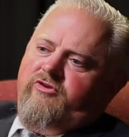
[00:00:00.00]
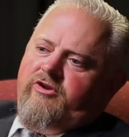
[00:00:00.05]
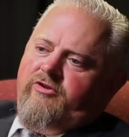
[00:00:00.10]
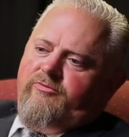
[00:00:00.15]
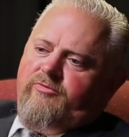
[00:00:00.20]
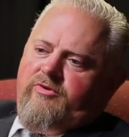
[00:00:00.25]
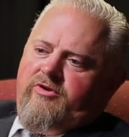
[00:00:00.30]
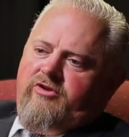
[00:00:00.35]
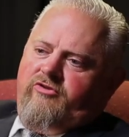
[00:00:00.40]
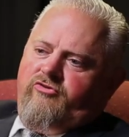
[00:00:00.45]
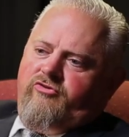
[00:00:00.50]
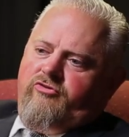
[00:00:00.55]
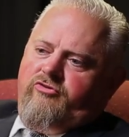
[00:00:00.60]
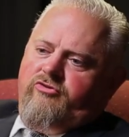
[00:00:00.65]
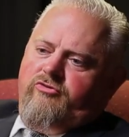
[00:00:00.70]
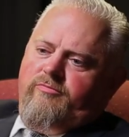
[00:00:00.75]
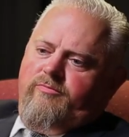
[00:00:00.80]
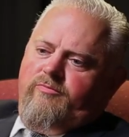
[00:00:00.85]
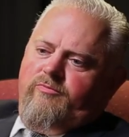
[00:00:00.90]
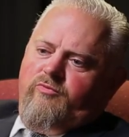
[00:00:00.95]
Transportation
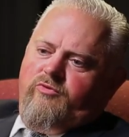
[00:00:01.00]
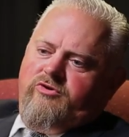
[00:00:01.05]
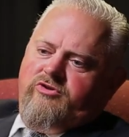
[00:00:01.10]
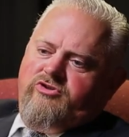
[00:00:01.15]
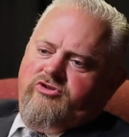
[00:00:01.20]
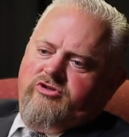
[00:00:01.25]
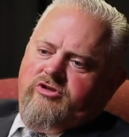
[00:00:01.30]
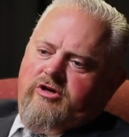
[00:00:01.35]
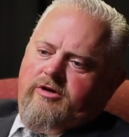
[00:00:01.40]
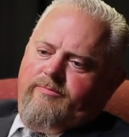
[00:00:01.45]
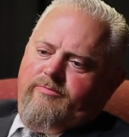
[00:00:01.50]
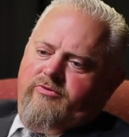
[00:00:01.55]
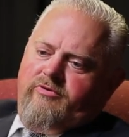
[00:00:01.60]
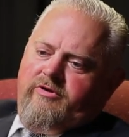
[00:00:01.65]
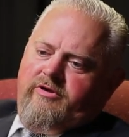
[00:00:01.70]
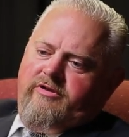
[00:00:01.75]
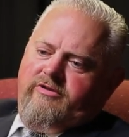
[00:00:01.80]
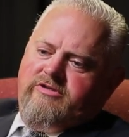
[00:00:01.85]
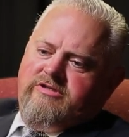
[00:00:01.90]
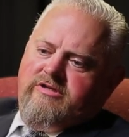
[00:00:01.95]
Group, which
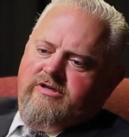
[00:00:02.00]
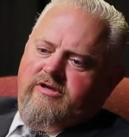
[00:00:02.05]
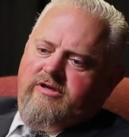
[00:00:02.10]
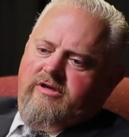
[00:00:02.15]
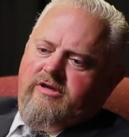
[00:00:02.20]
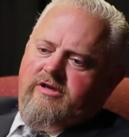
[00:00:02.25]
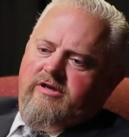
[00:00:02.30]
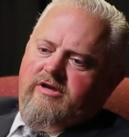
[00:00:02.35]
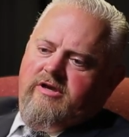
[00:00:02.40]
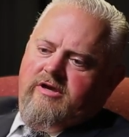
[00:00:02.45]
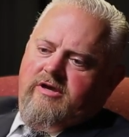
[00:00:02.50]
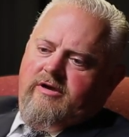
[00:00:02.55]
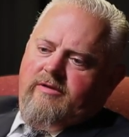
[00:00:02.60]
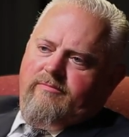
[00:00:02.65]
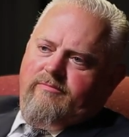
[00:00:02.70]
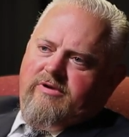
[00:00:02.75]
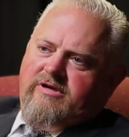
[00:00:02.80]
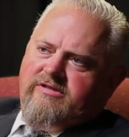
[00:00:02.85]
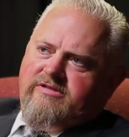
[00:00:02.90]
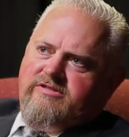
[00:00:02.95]
operates a
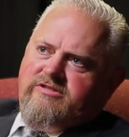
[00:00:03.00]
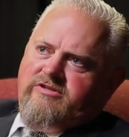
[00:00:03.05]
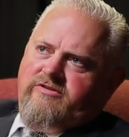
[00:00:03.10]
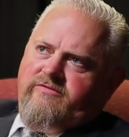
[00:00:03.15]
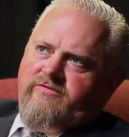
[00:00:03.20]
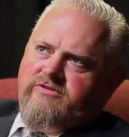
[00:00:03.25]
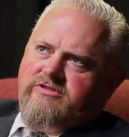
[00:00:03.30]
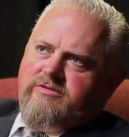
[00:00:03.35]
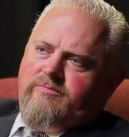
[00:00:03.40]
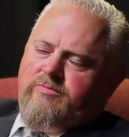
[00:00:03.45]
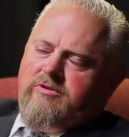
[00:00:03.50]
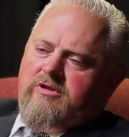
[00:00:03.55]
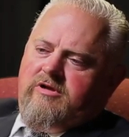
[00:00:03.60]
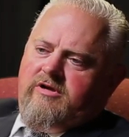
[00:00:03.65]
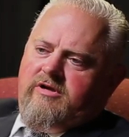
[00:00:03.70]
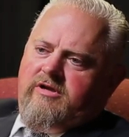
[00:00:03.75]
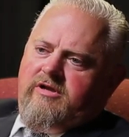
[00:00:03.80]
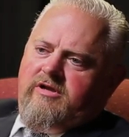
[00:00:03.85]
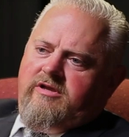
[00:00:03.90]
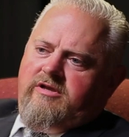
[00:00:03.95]
bus service
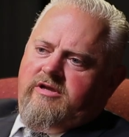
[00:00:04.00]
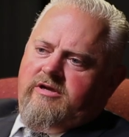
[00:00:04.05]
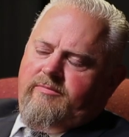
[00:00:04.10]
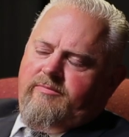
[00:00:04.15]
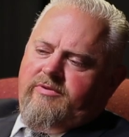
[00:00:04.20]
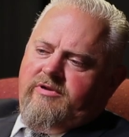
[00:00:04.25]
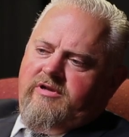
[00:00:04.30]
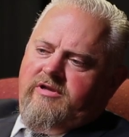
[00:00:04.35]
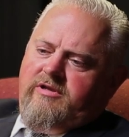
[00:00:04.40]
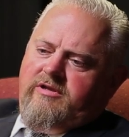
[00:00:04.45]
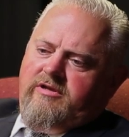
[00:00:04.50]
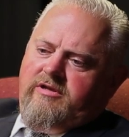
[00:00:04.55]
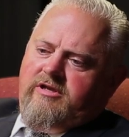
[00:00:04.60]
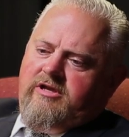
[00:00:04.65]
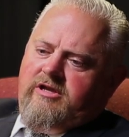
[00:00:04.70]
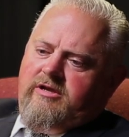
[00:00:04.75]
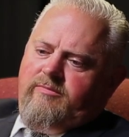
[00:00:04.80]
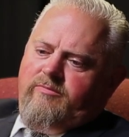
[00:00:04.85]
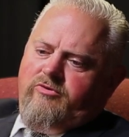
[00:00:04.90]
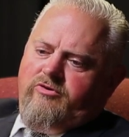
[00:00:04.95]
supply company in
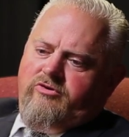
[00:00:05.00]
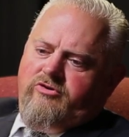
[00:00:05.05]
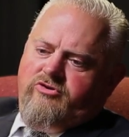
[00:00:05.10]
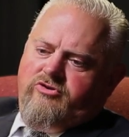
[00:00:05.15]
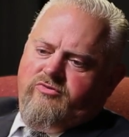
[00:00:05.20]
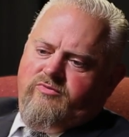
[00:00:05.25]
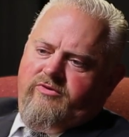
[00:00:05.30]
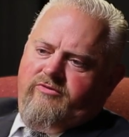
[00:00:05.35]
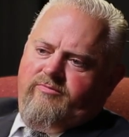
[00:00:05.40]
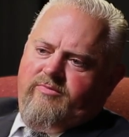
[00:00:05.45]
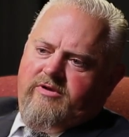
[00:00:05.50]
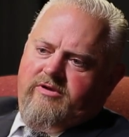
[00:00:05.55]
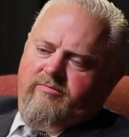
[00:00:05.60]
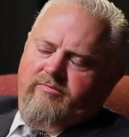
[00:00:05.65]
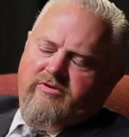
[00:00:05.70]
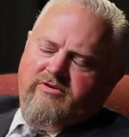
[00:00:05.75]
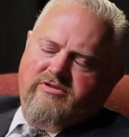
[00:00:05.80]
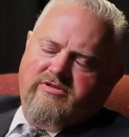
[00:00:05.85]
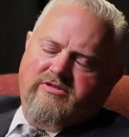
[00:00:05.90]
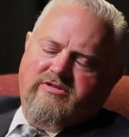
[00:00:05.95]
Cambridge. We've been in
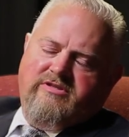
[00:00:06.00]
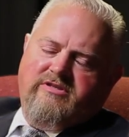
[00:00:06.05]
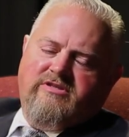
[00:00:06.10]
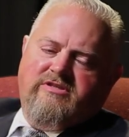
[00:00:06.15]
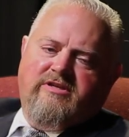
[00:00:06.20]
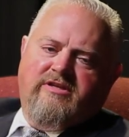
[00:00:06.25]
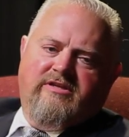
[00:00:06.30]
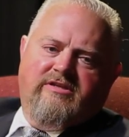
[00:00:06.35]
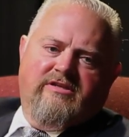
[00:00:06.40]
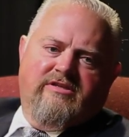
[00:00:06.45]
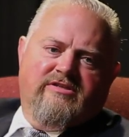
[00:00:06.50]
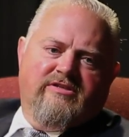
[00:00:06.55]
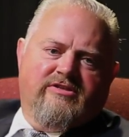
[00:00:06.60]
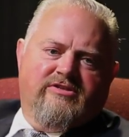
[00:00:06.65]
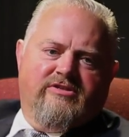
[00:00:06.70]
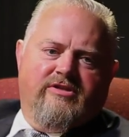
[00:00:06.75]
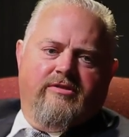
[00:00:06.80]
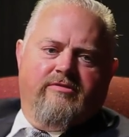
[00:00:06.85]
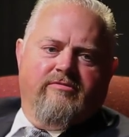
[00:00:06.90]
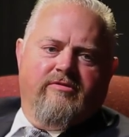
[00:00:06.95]
business since
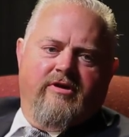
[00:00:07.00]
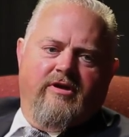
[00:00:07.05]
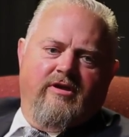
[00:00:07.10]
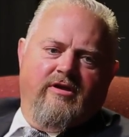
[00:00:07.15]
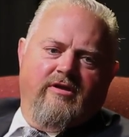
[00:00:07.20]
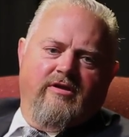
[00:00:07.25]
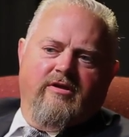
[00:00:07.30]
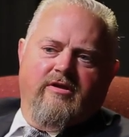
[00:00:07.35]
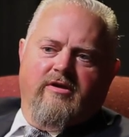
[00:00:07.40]
1963.